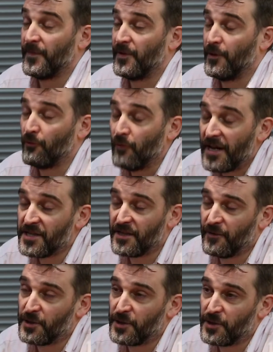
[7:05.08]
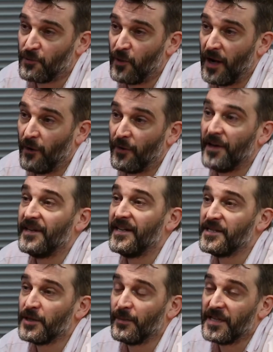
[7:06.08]
the rest of us as well. There
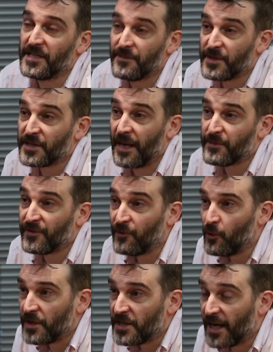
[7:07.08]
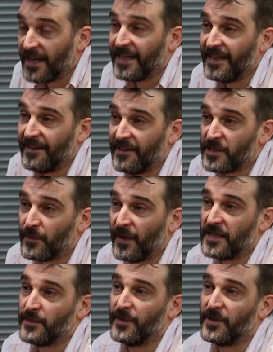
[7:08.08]
needs to be some steps forward taken in this
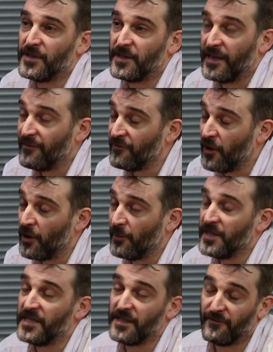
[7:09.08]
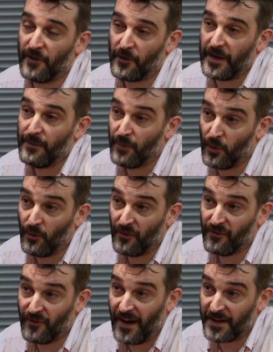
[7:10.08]
space, because the environment is a very important
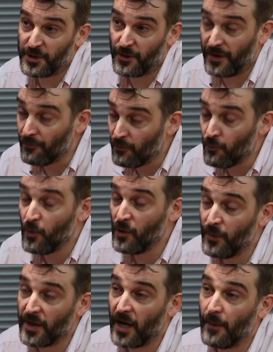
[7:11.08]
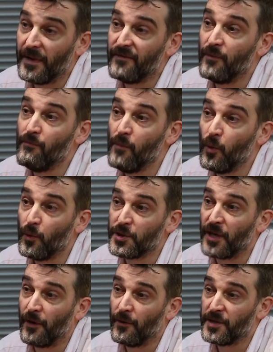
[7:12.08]
factor and will become even more
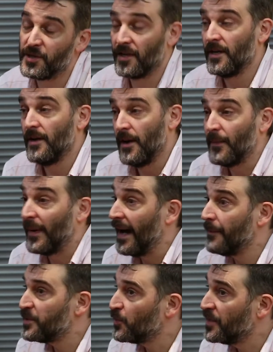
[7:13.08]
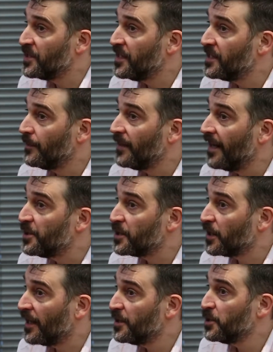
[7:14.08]
so as perhaps we see some
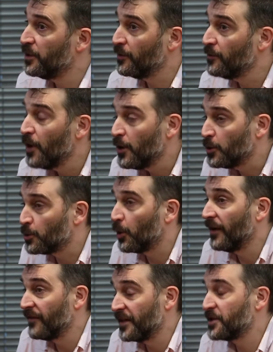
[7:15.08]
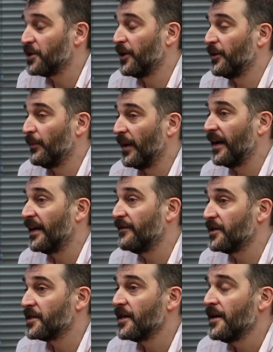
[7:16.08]
legislation driving certain
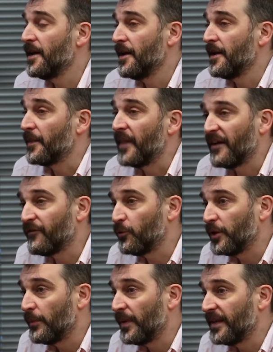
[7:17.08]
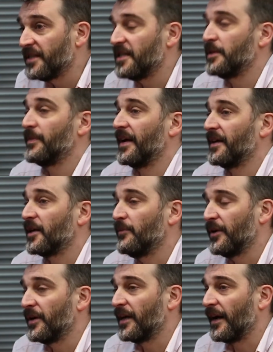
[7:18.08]
behaviours. Therefore, the ability to be able to
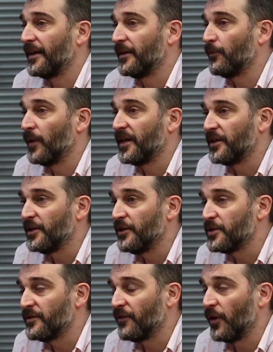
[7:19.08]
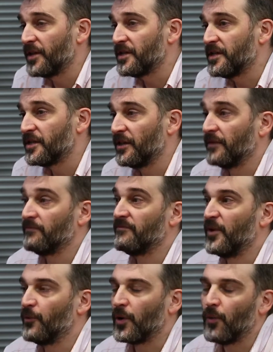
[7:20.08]
communicate that we can use devices that
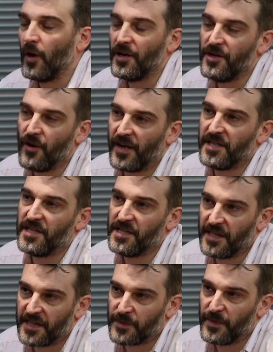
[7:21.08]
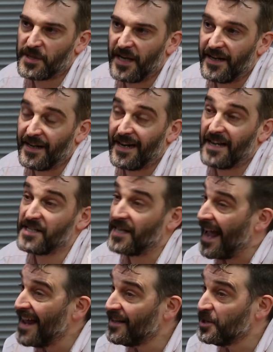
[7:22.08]
require 96% less
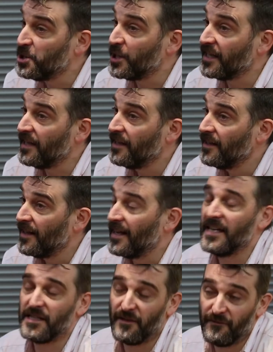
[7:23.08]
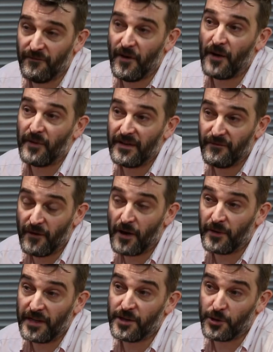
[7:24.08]
energy is a very,
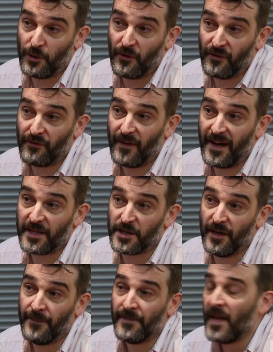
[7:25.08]
very strong factor.